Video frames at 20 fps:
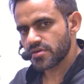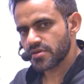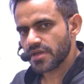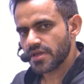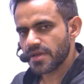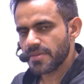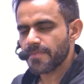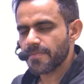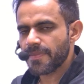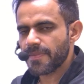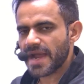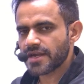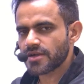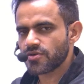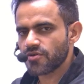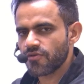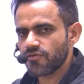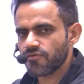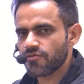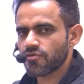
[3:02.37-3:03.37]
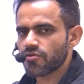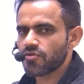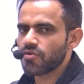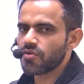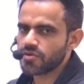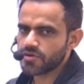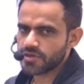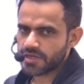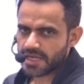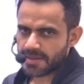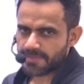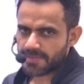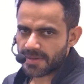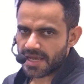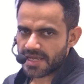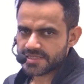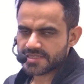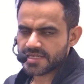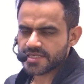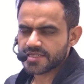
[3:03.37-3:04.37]
impact of colonial
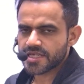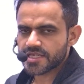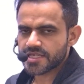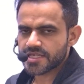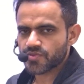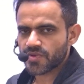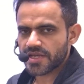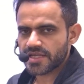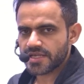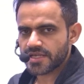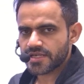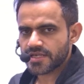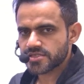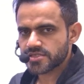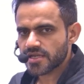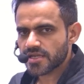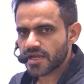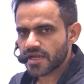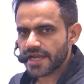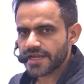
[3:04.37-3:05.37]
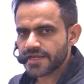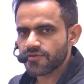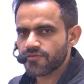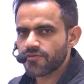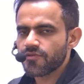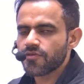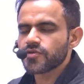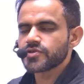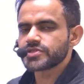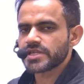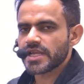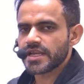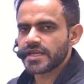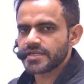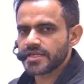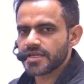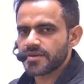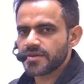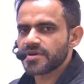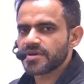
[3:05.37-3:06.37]
past, and that's why there is a kind of
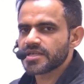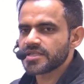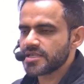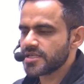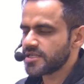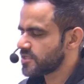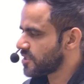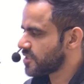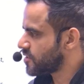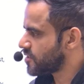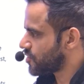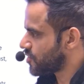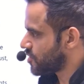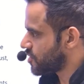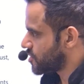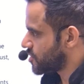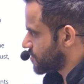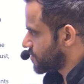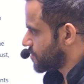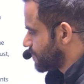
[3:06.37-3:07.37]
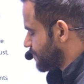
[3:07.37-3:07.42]
hostility among these countries.